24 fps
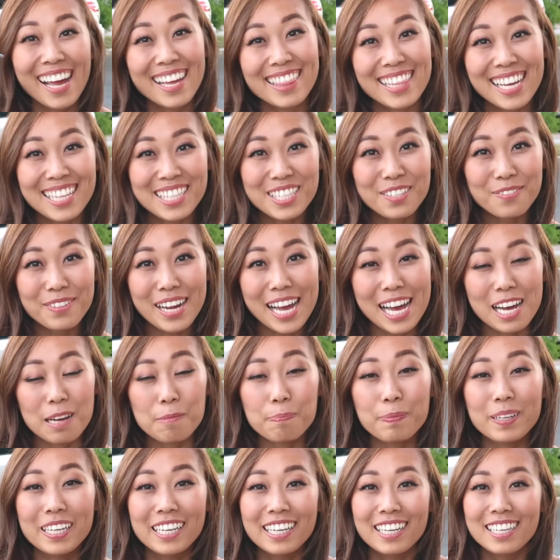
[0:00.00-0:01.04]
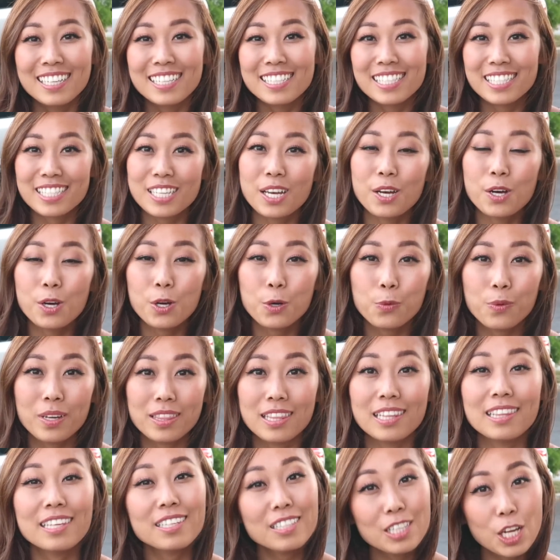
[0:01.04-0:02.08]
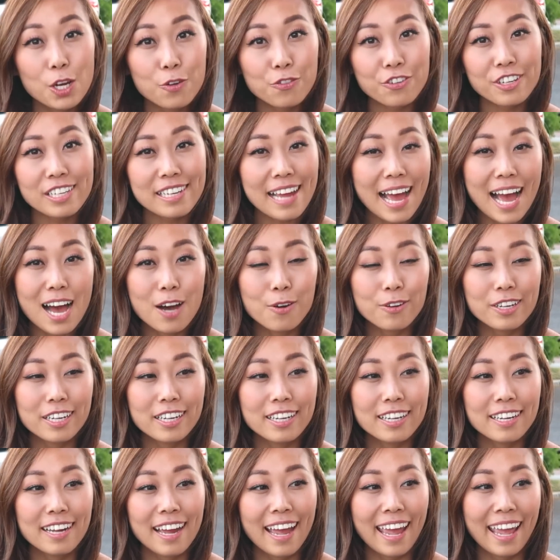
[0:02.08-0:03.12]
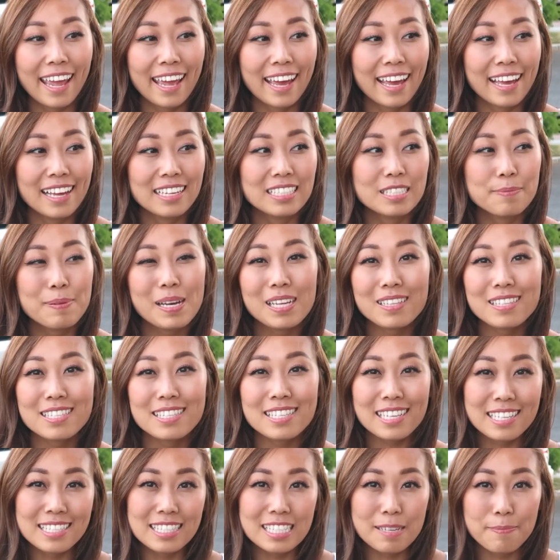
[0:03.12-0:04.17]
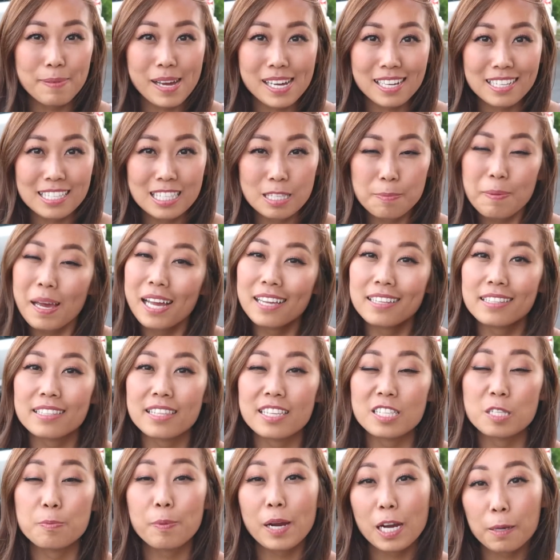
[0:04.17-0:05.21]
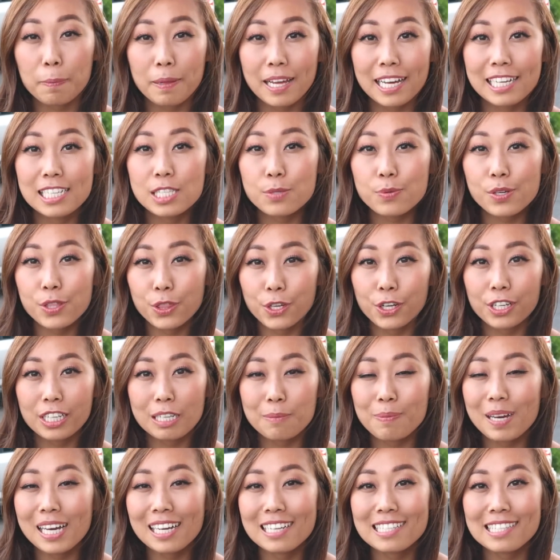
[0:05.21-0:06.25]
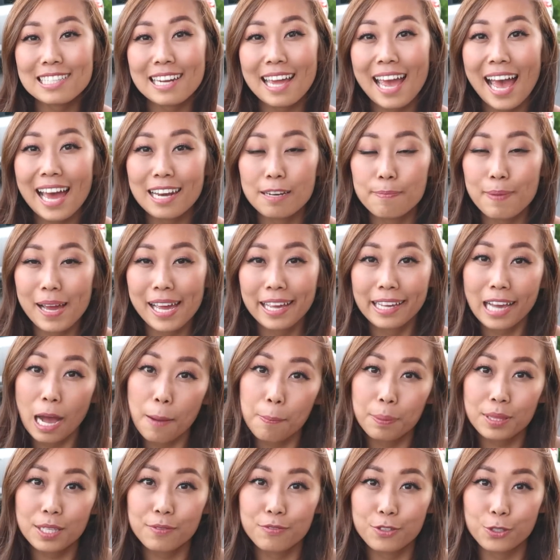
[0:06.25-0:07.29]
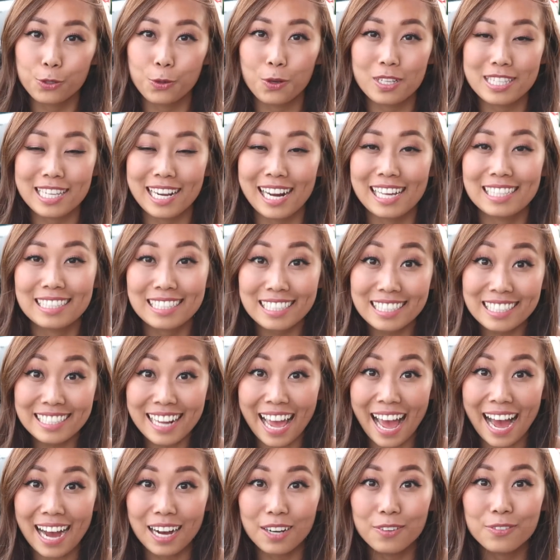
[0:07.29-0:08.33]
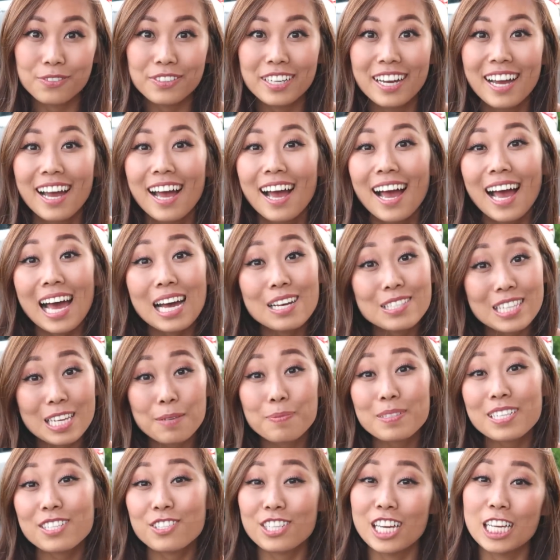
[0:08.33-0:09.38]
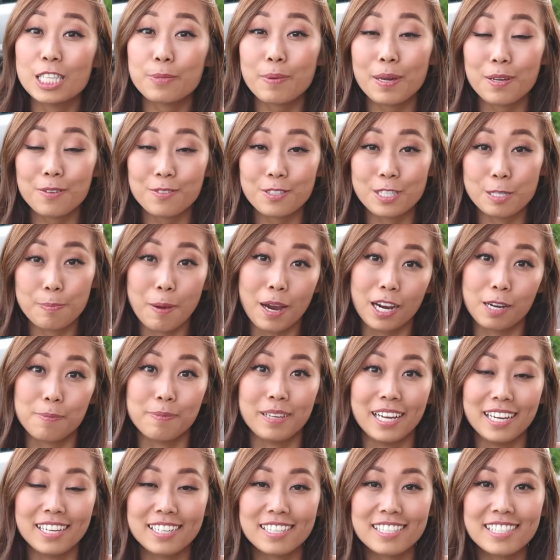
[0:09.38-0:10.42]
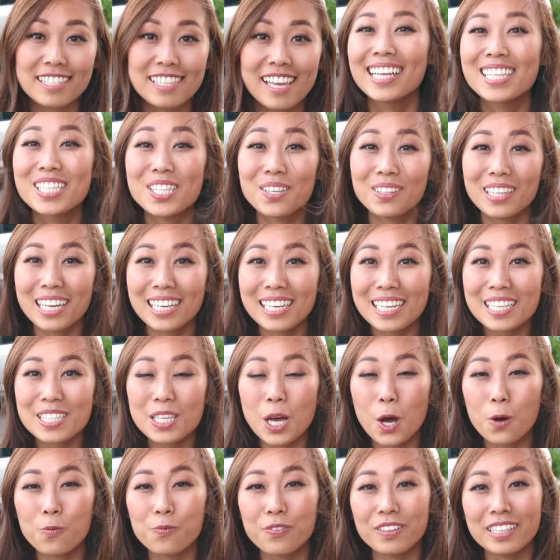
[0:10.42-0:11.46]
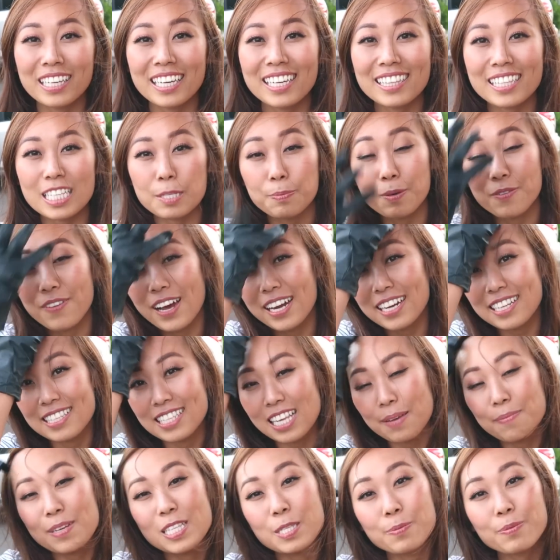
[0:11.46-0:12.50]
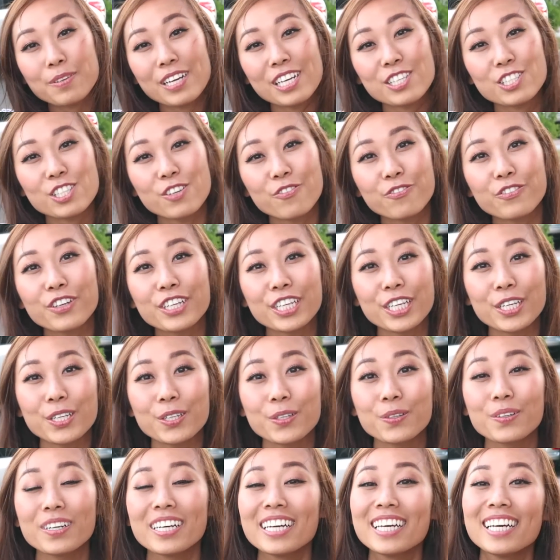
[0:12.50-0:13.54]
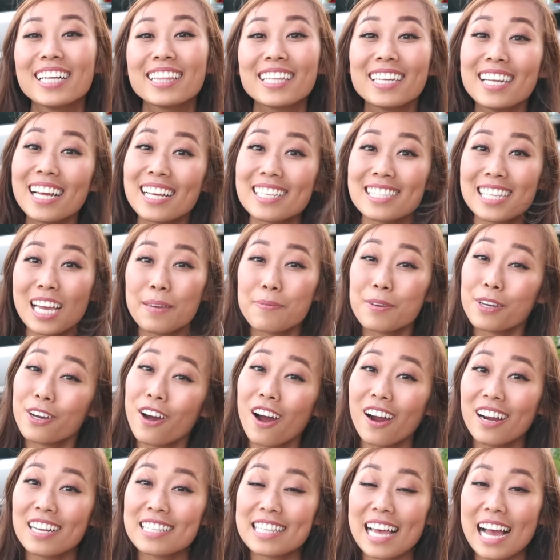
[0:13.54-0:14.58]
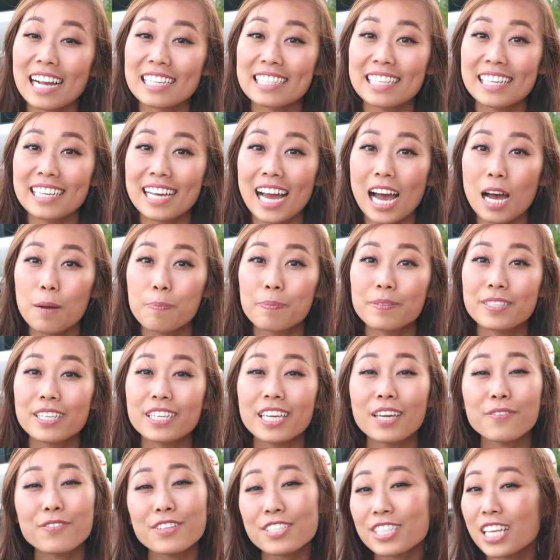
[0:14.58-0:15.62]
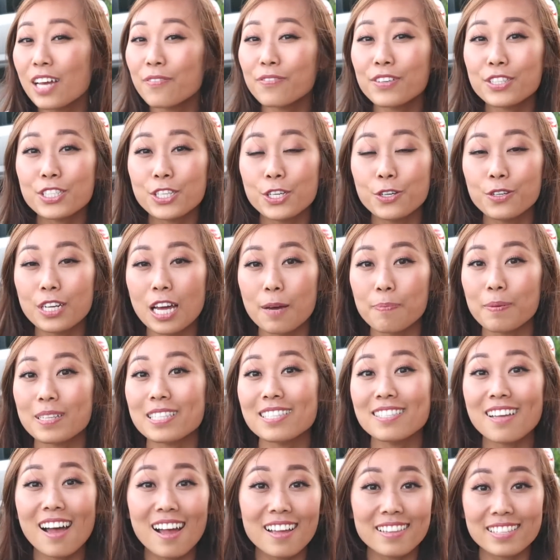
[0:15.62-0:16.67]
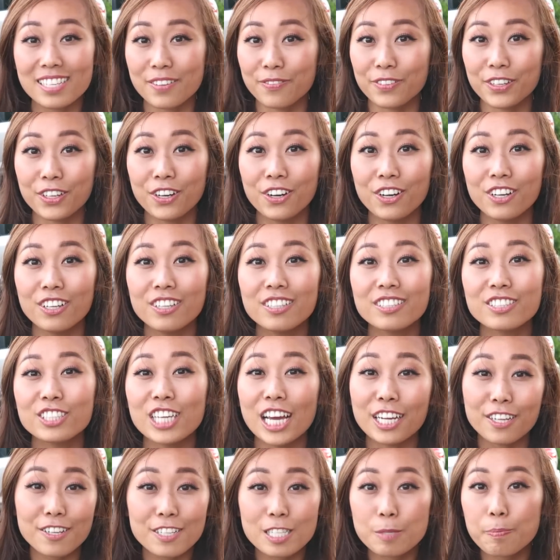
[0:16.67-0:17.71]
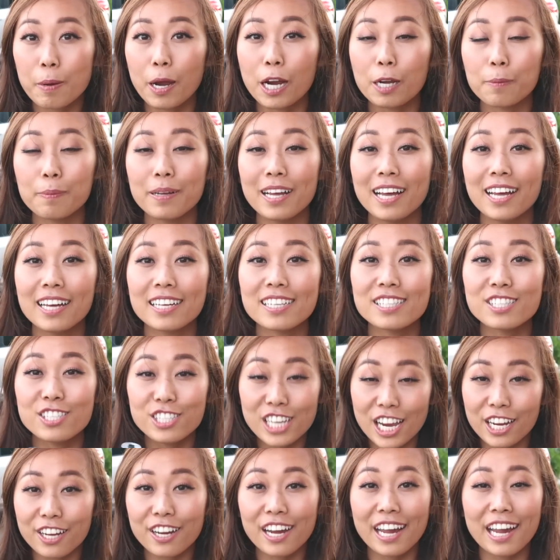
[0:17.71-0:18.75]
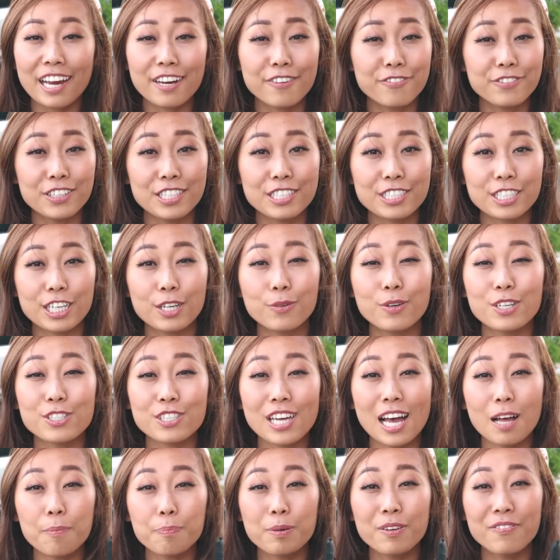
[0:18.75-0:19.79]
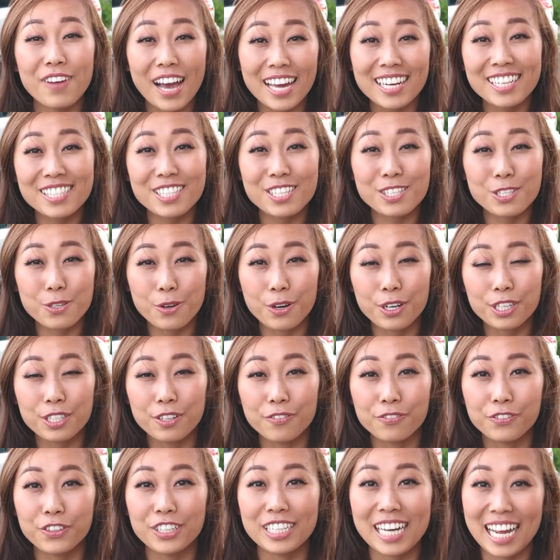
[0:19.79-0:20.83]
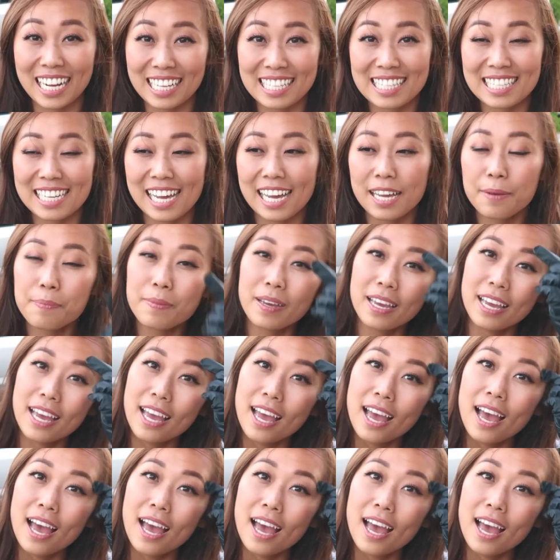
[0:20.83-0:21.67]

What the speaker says: And that's a wrap. So with a little over an hour and about 60 bucks spent, the spark plugs were 30 bucks and I had to buy a couple of tools that I didn't have. I was able to change my own spark plugs. So ladies, hopefully this provided some inspiration for you the next time your car is acting up to give yourself a tune-up. It's not difficult. Check your spark plugs, check your air filter, which I'll provide a tutorial for next time.